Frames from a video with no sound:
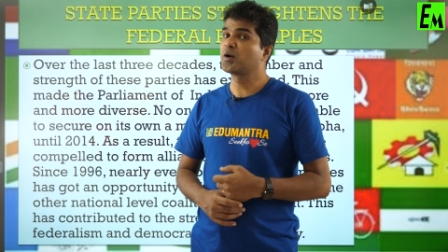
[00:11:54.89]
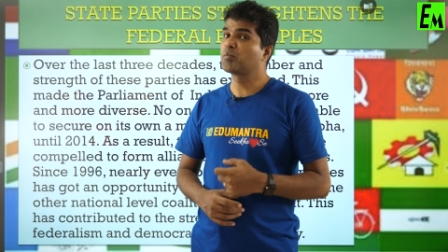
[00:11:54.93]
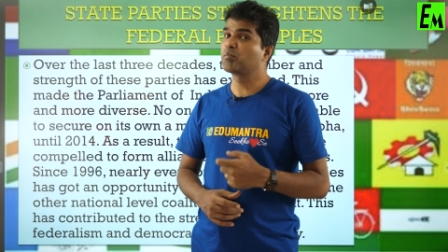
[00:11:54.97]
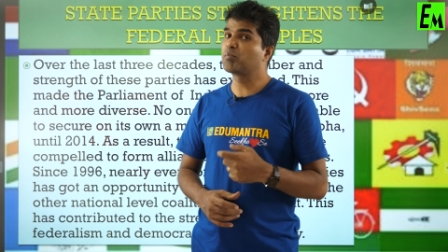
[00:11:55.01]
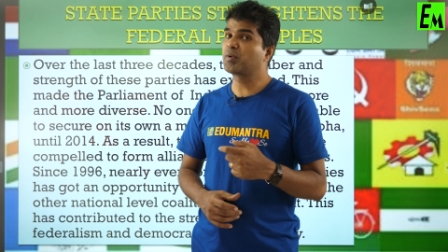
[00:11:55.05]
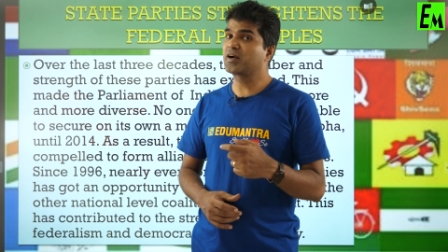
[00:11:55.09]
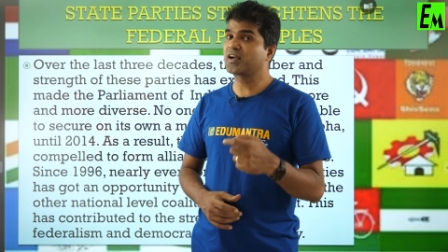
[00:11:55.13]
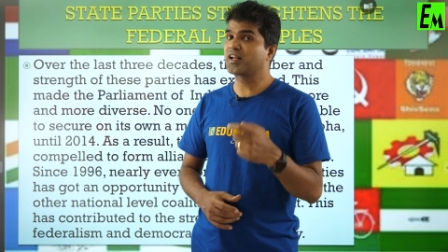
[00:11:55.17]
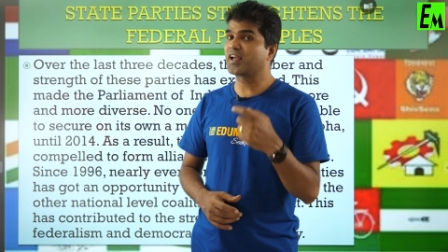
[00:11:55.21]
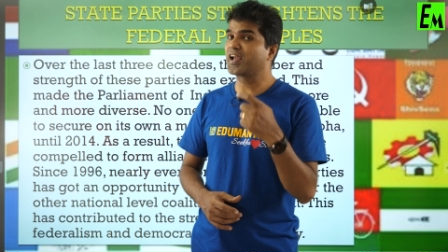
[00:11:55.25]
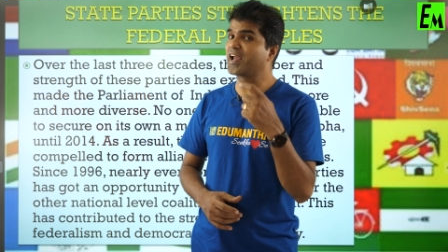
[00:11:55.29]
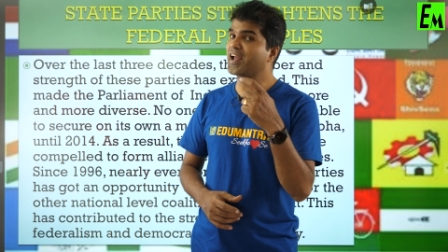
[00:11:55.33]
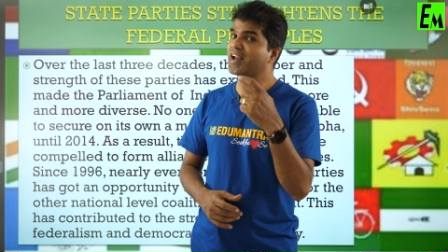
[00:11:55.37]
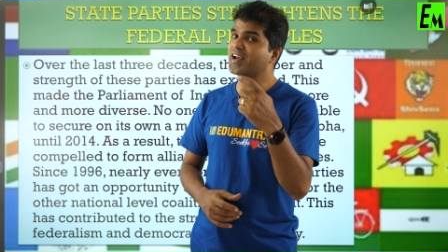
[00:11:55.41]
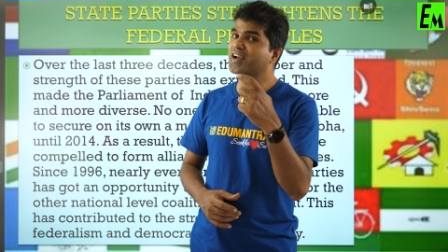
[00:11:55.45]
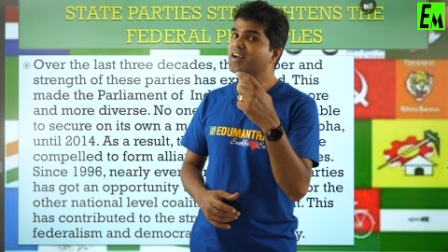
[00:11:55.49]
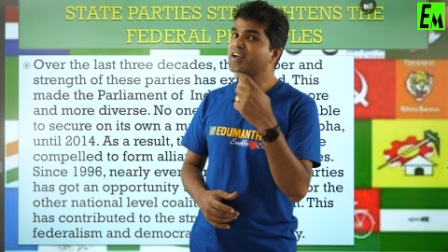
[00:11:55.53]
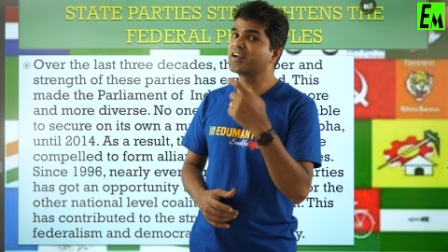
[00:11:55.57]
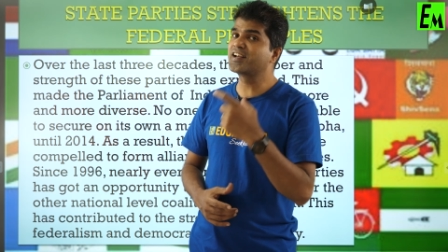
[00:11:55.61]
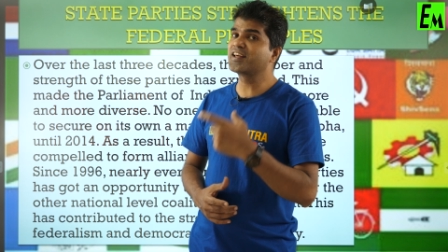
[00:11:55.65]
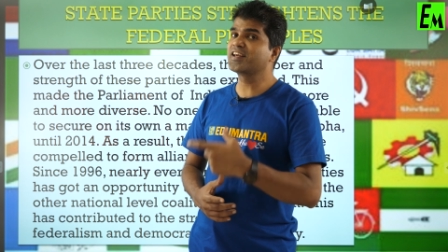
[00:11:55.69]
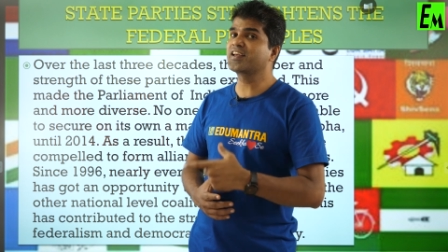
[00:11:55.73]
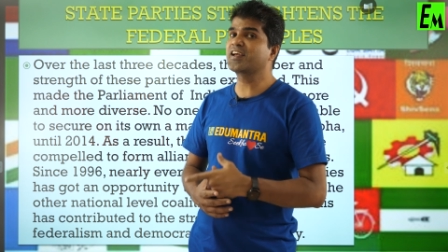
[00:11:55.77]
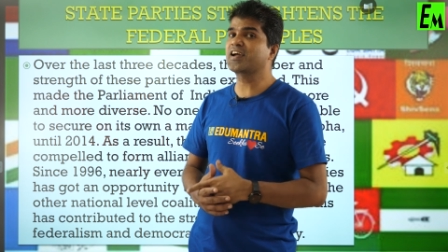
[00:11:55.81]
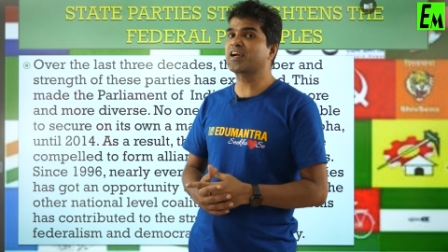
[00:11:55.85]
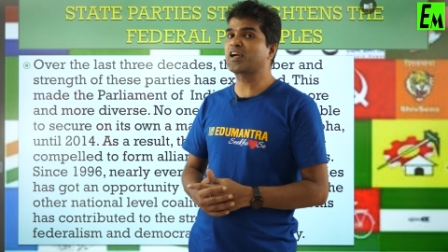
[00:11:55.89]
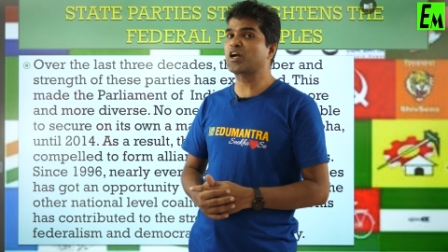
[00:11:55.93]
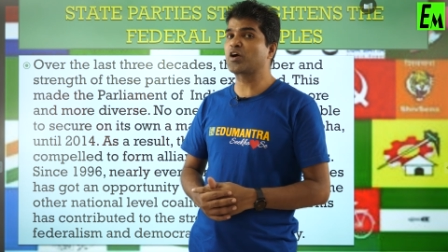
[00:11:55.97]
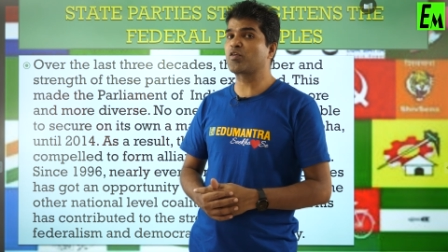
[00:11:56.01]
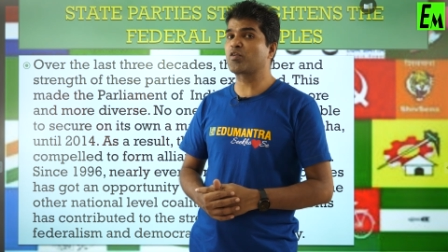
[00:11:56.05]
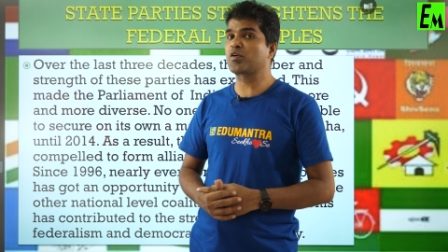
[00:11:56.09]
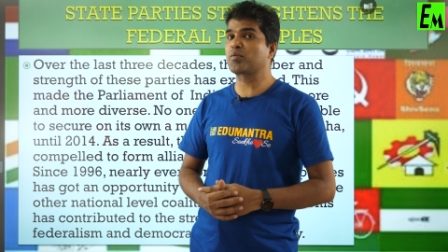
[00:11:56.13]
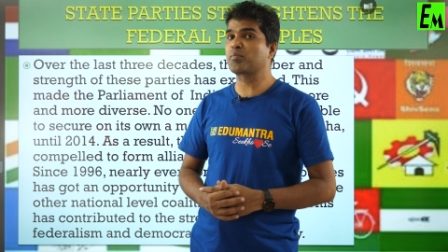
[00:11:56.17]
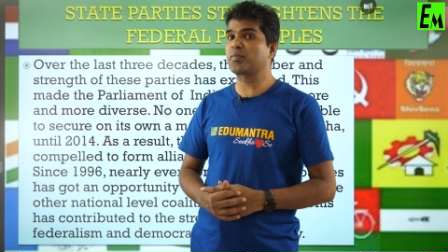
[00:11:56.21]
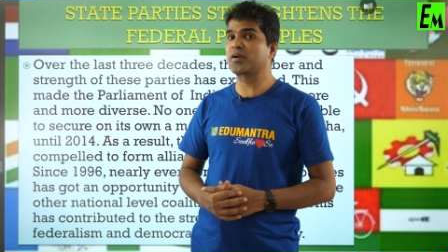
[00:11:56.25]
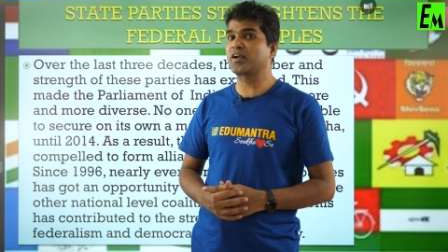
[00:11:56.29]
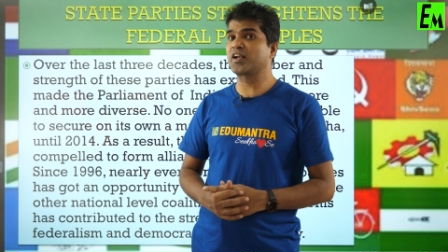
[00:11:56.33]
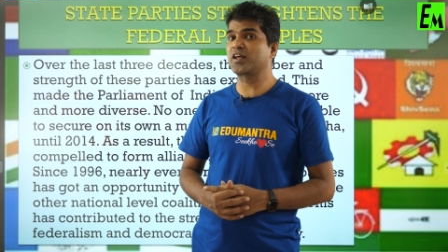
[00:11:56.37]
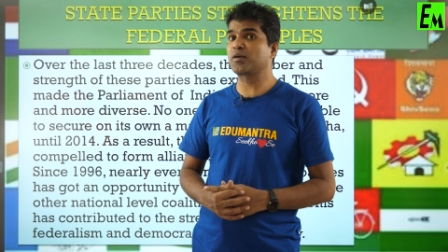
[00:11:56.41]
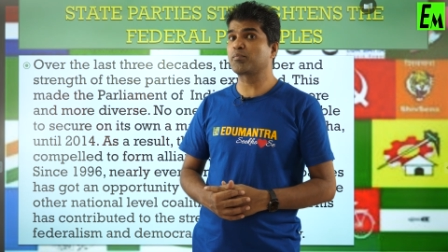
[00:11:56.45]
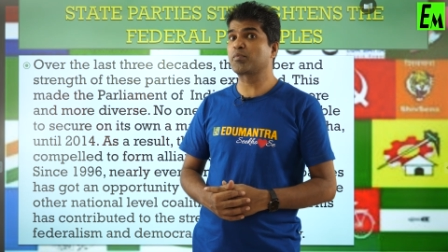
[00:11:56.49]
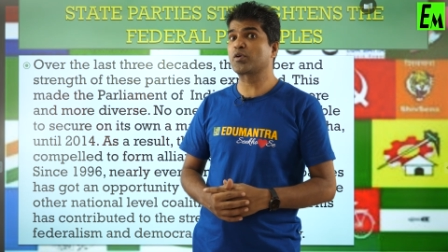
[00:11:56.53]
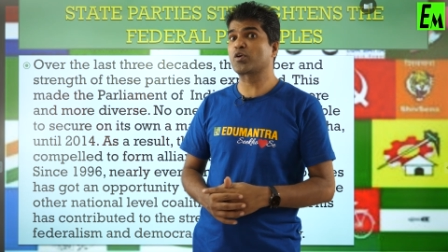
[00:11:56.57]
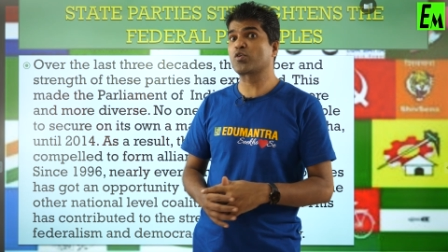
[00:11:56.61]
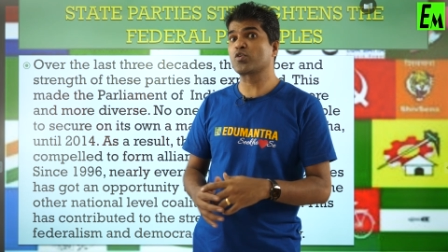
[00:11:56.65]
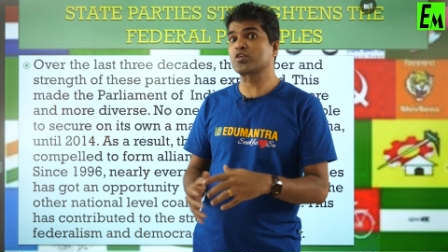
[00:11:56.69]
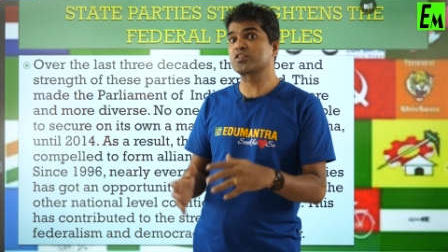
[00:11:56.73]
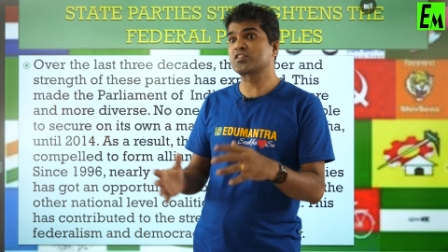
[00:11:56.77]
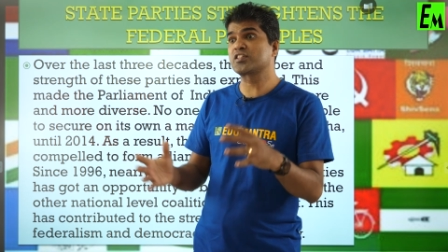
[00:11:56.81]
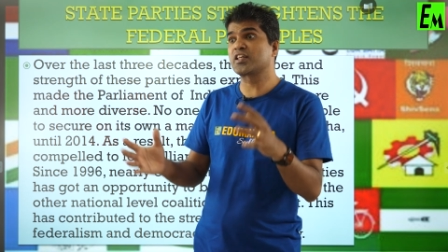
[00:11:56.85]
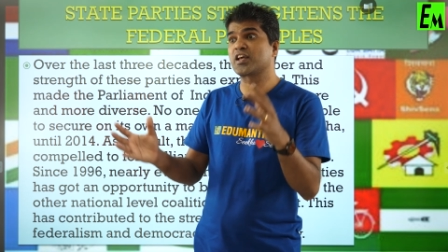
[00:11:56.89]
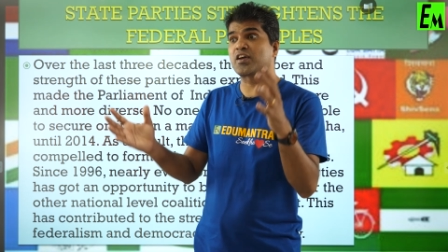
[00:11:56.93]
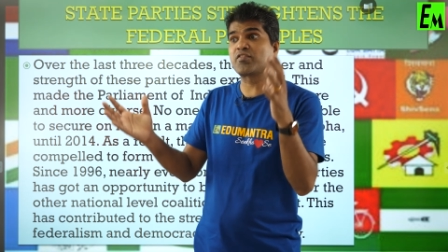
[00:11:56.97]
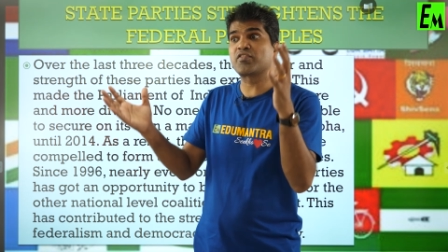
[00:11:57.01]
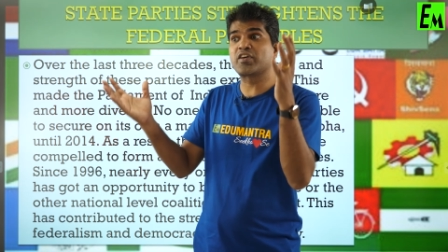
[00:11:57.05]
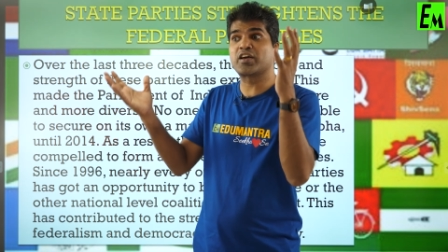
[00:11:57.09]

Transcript: But NDA government, eh, because they